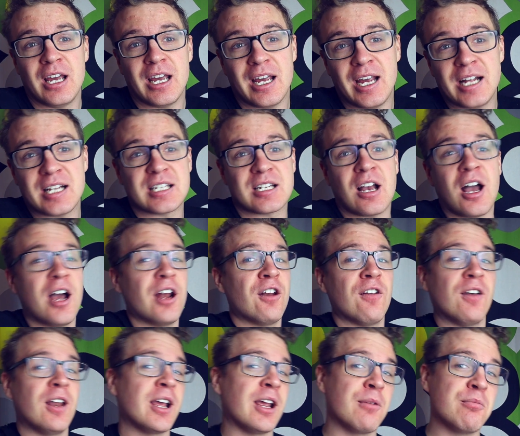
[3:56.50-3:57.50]
it's kind of
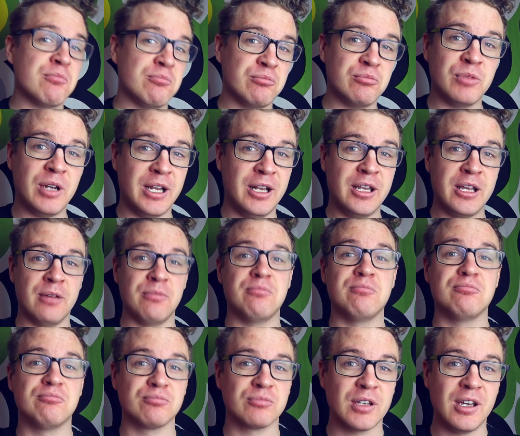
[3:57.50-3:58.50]
like in the
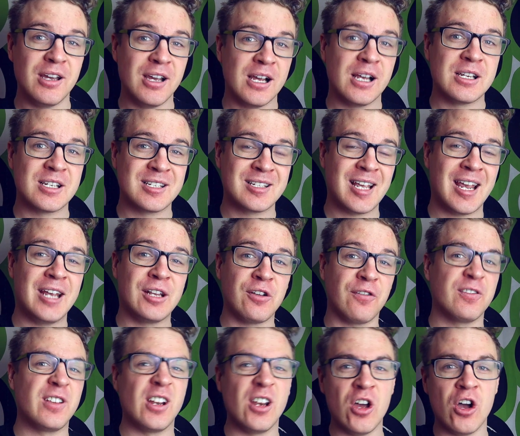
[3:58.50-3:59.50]
state of
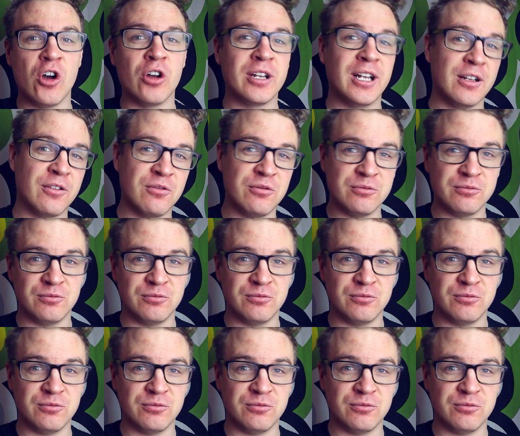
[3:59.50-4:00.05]
the law that